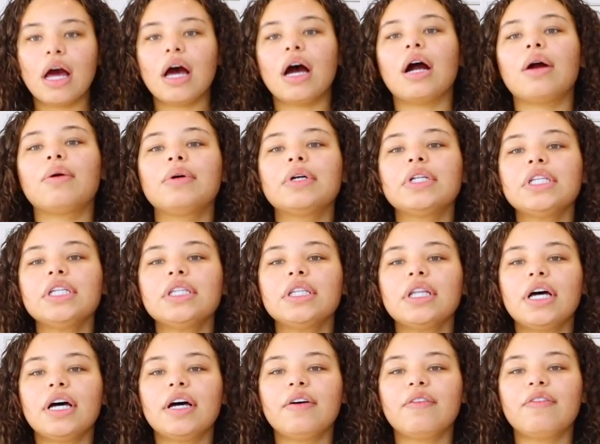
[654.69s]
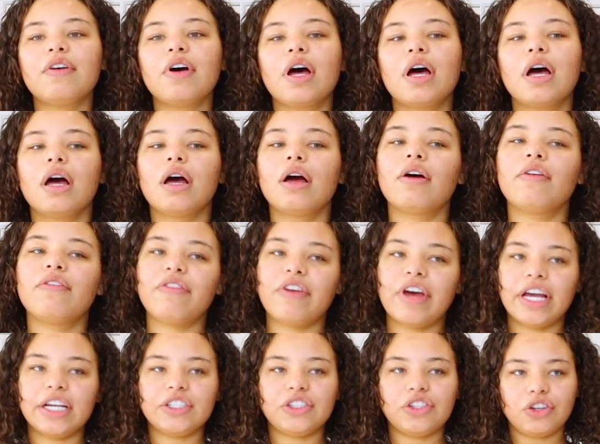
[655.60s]
I really love
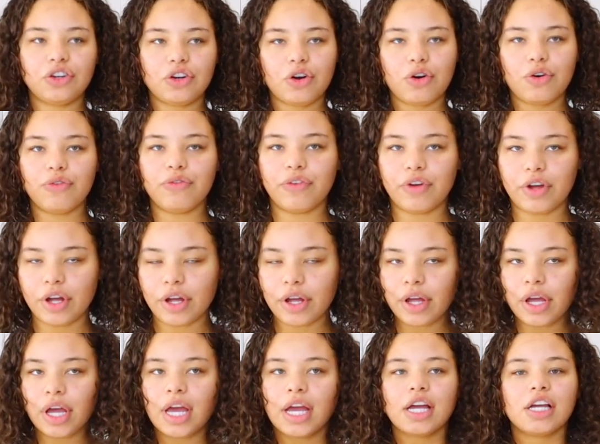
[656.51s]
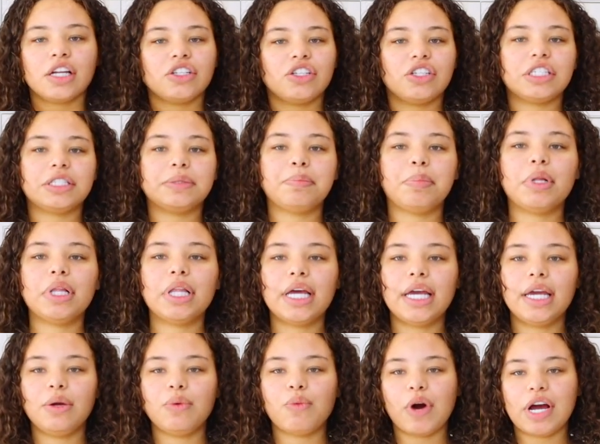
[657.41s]
Fashion Nova just
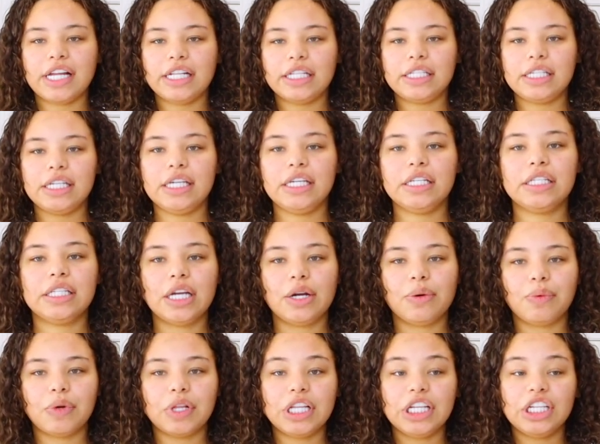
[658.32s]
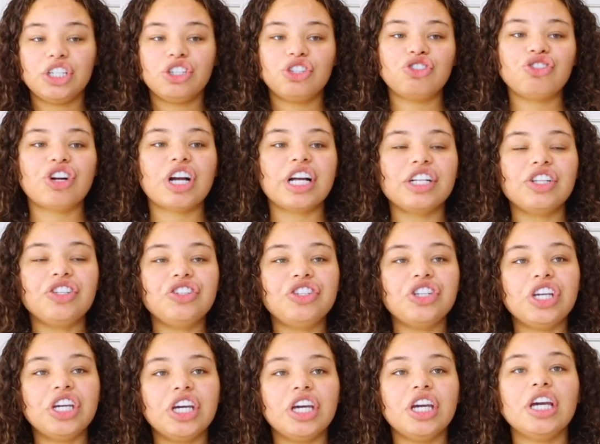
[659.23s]
plain white tees. They're really
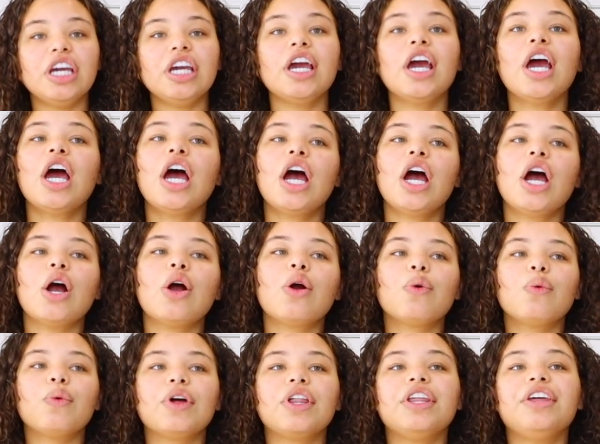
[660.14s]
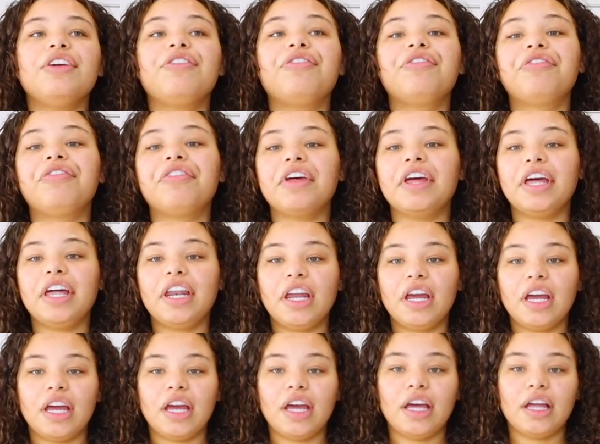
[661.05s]
stretchy, really
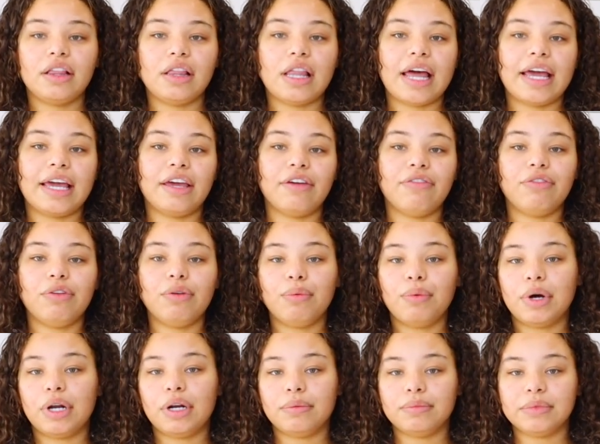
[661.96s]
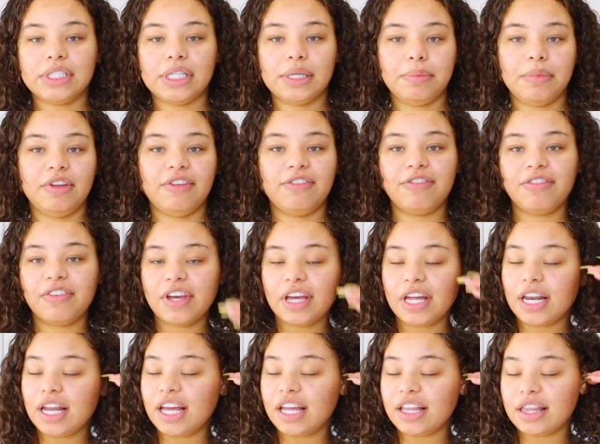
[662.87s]
fitted. Like if you want them to be
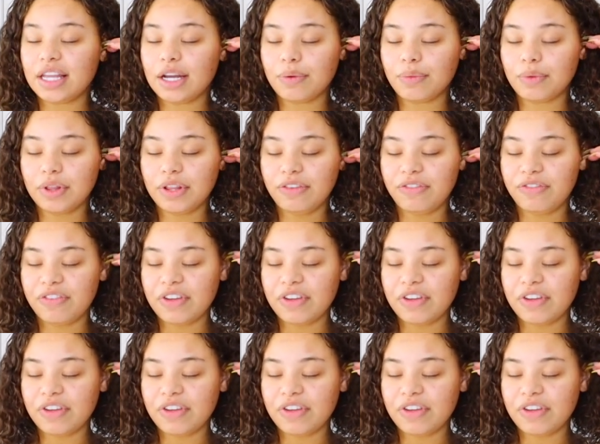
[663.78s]
fitted, they're really